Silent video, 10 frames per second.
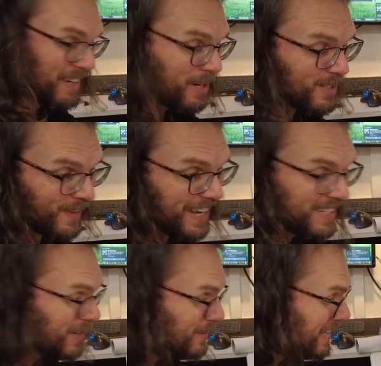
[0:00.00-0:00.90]
Works fine
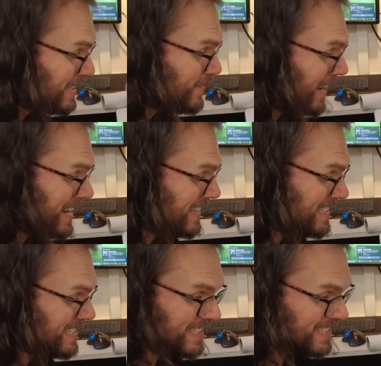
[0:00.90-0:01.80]
though. It's fine.
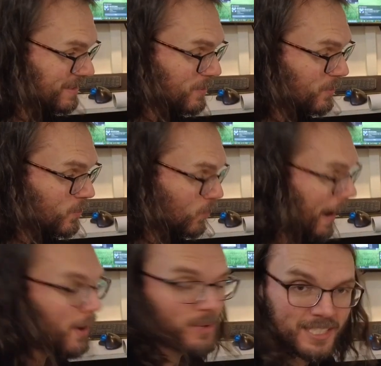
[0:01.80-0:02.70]
It's just,
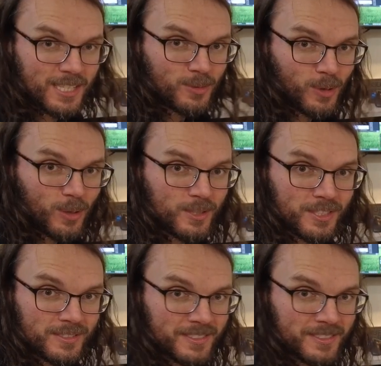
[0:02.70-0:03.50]
wow, this is gross.